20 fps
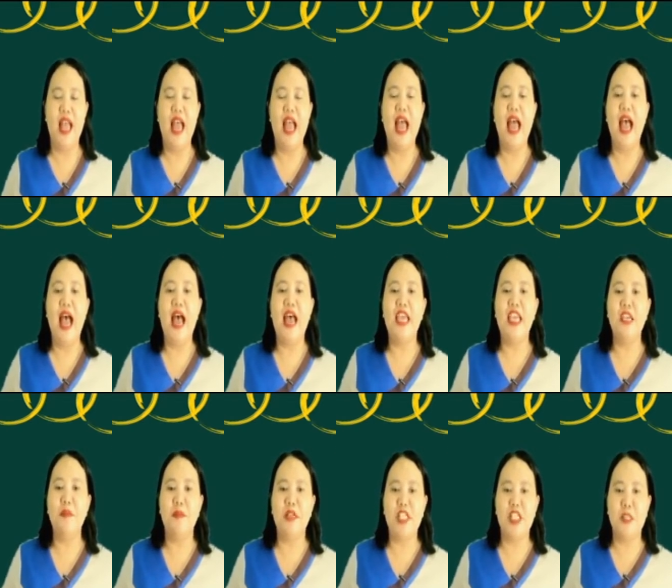I am
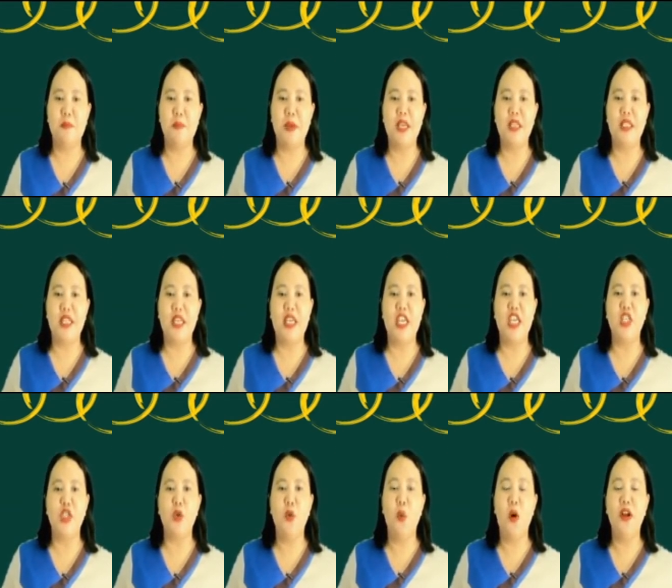expecting each
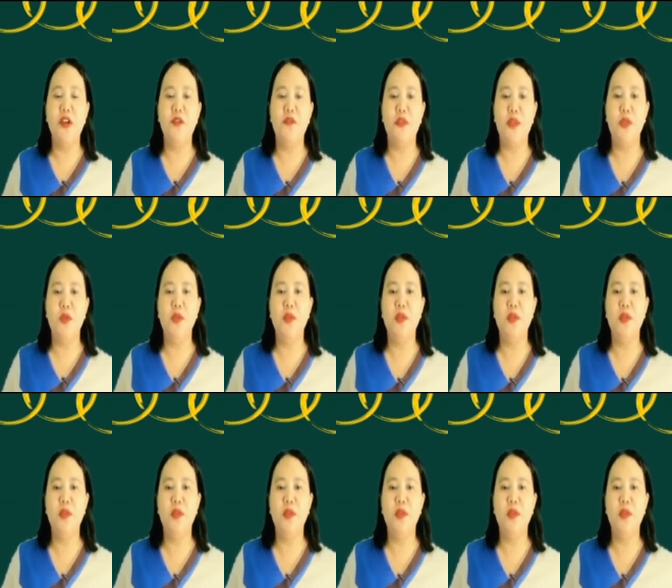one of you